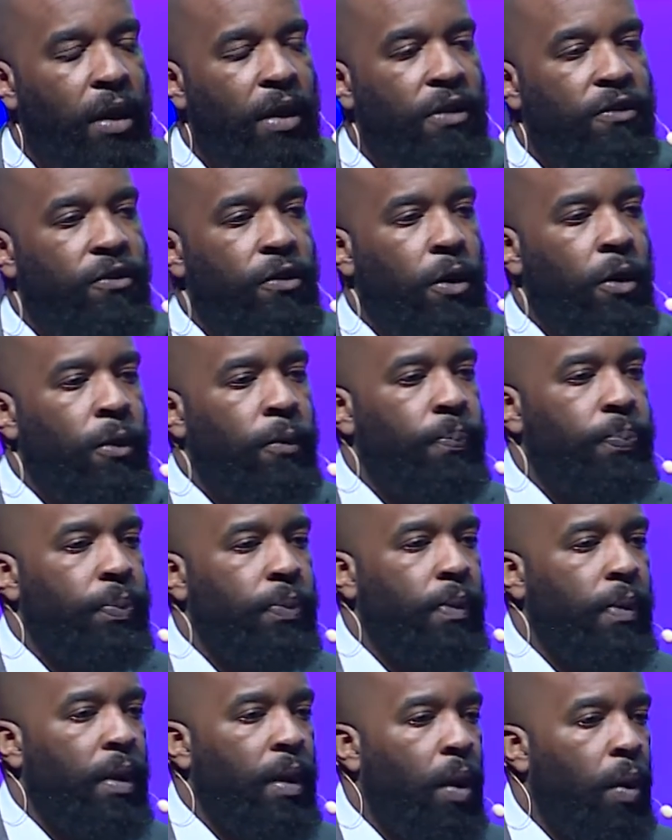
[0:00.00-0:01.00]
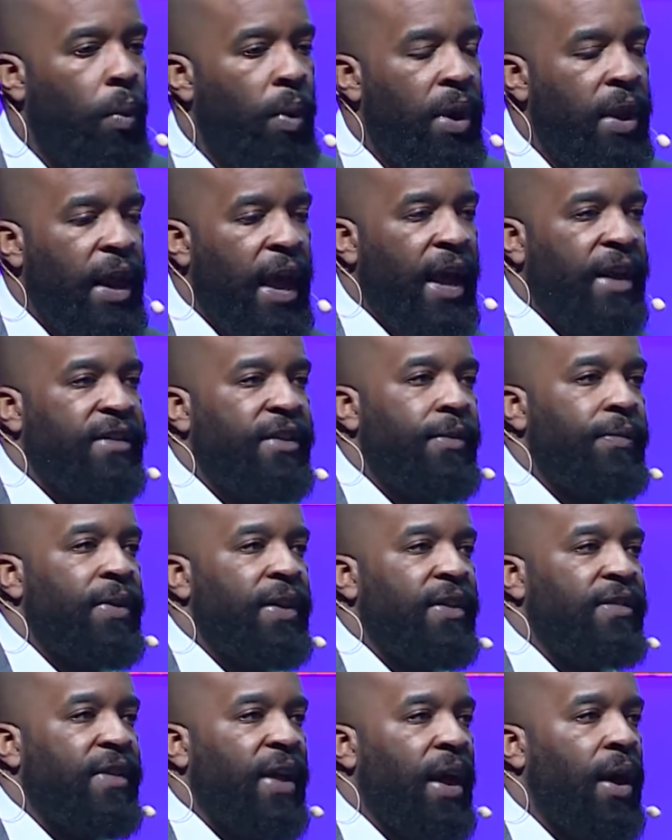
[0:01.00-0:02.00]
So one of the
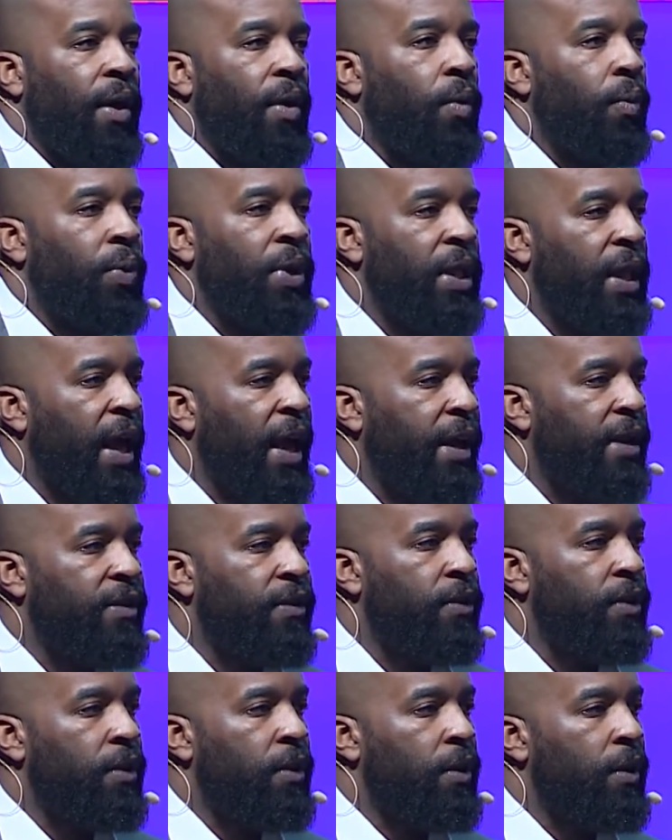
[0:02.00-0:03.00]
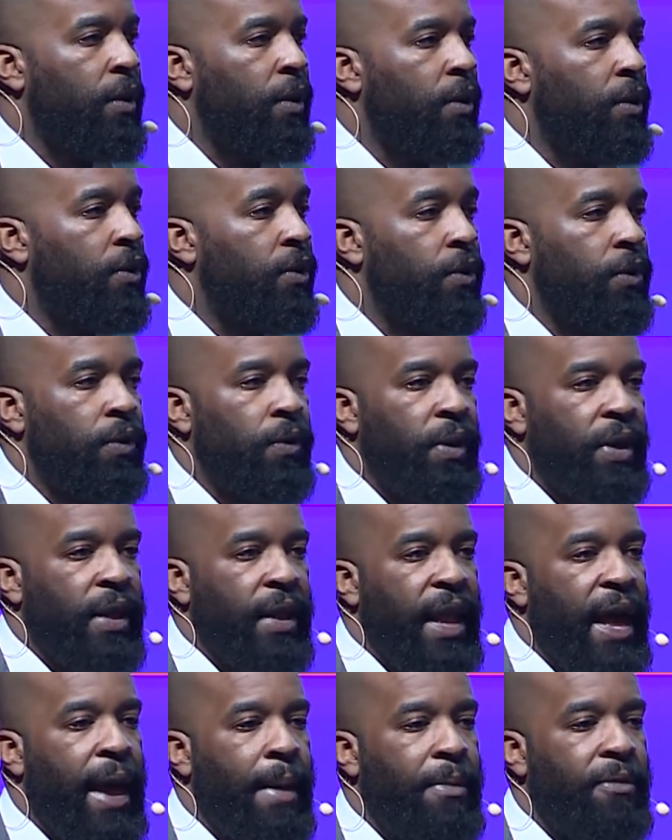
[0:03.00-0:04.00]
activities that we like to do in
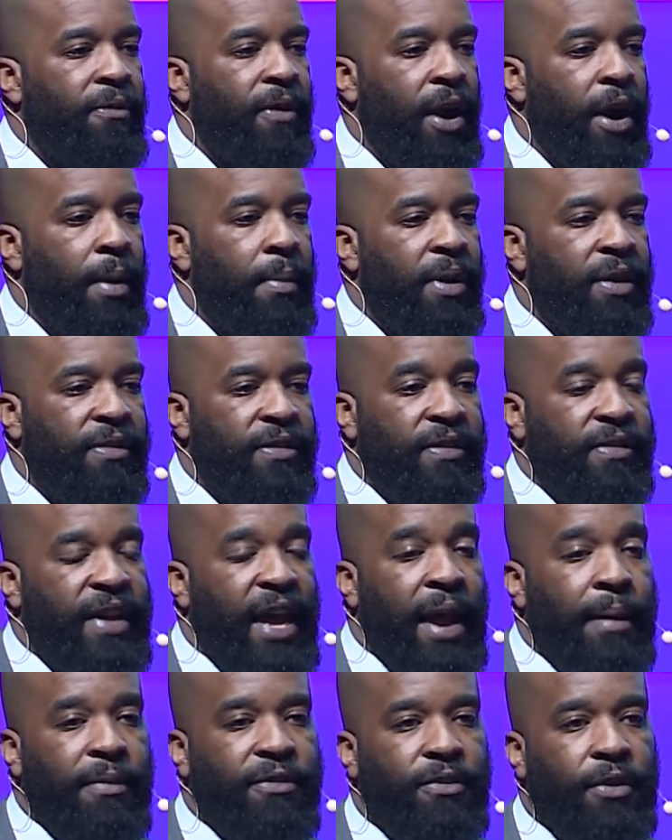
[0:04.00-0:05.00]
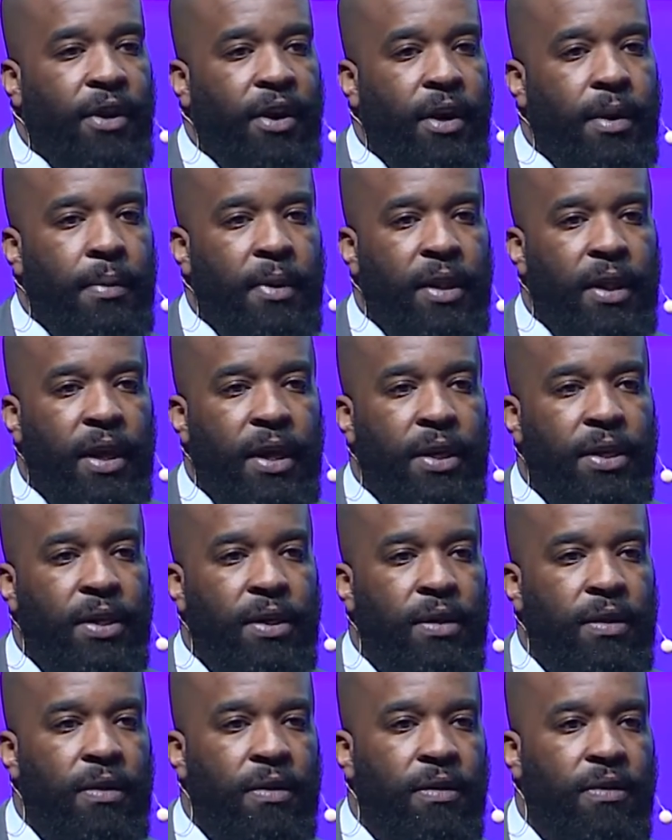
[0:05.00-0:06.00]
lab environments is adversary
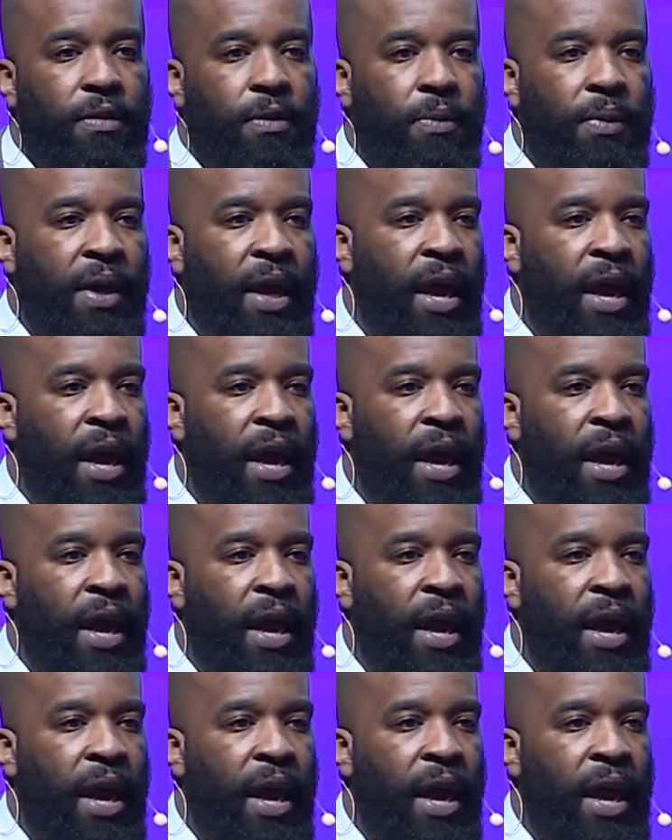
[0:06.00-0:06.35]
emulation. So we